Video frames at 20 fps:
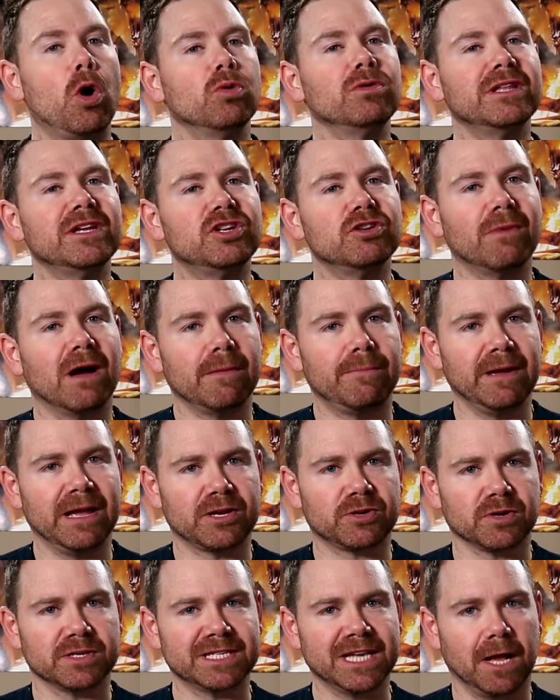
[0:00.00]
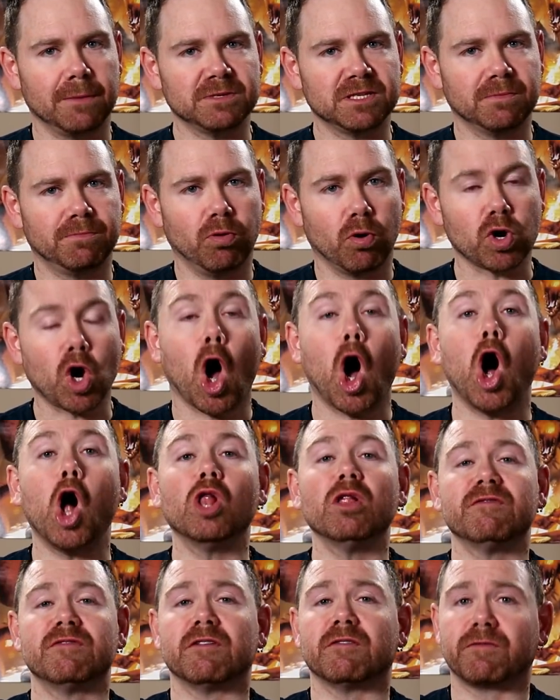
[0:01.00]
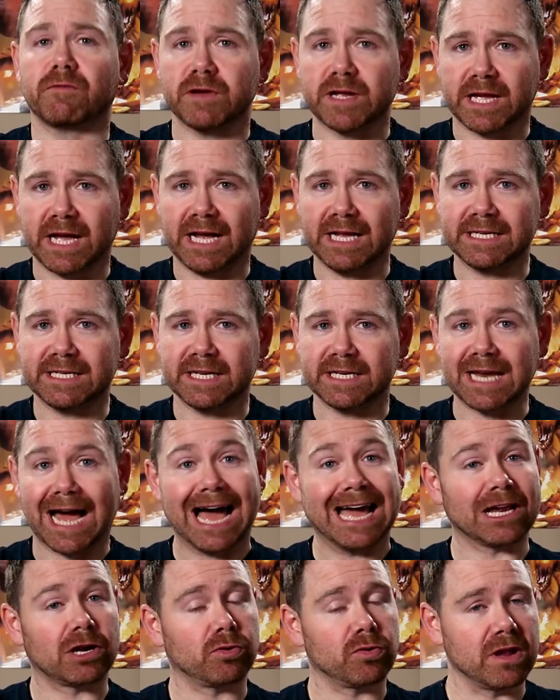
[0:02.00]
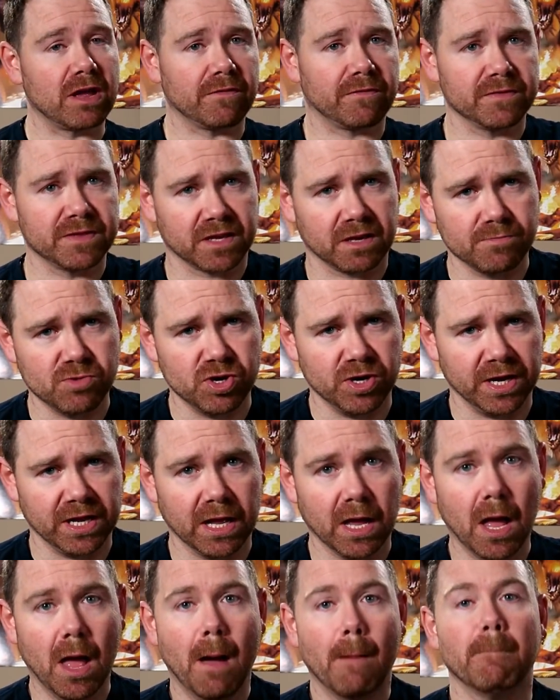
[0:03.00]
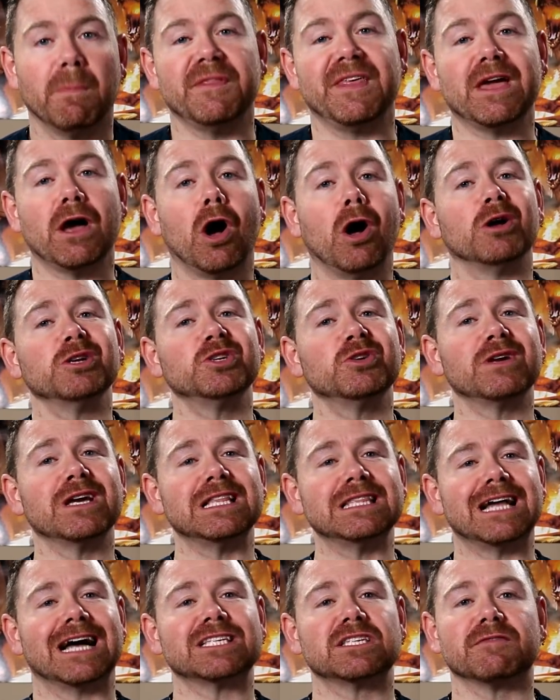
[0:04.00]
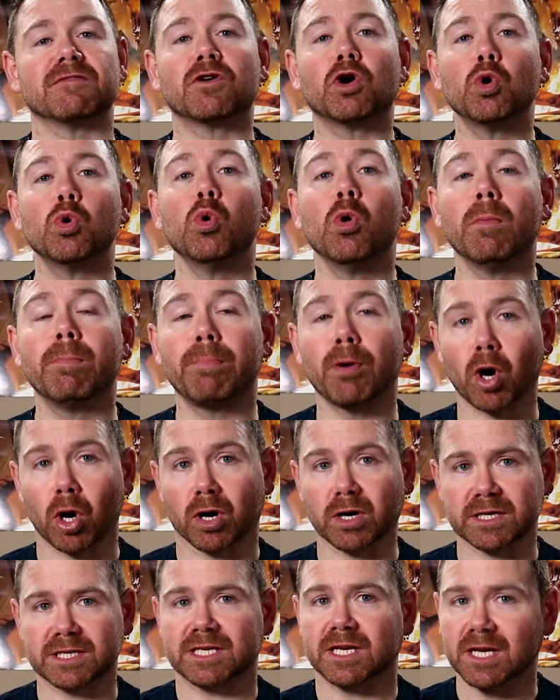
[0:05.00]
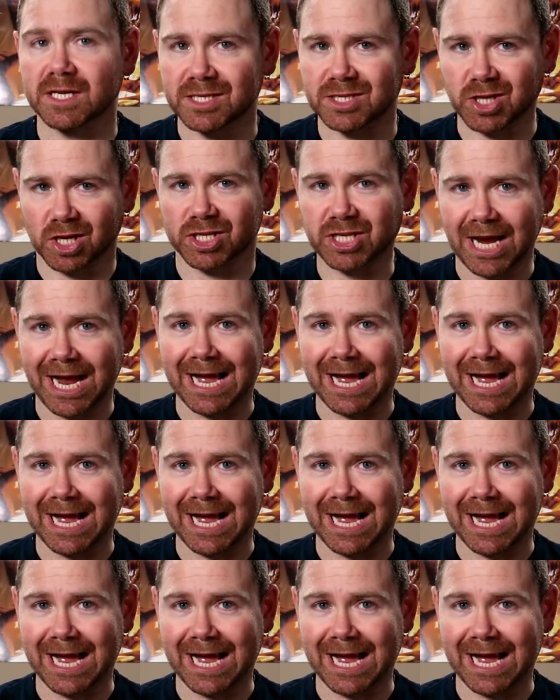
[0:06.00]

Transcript: only do my patrons help support all of the free content I create for the community, but they also get lots of cool perks, such